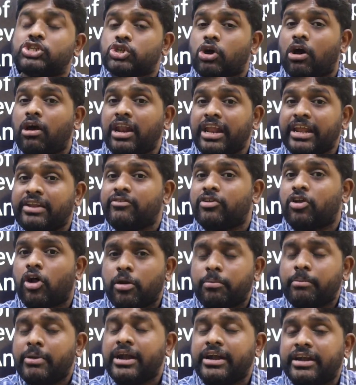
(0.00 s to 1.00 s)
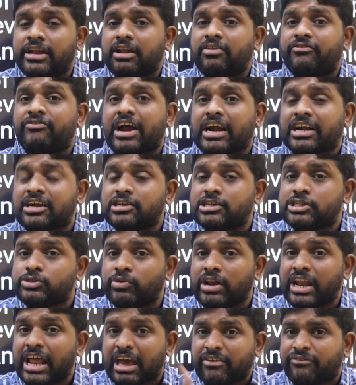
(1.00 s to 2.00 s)
These all environmental
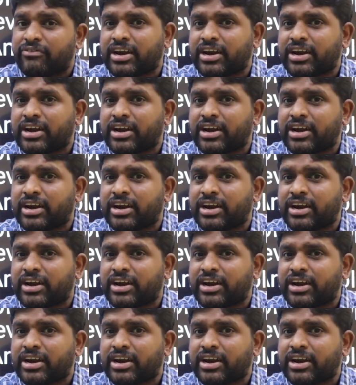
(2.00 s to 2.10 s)
factors will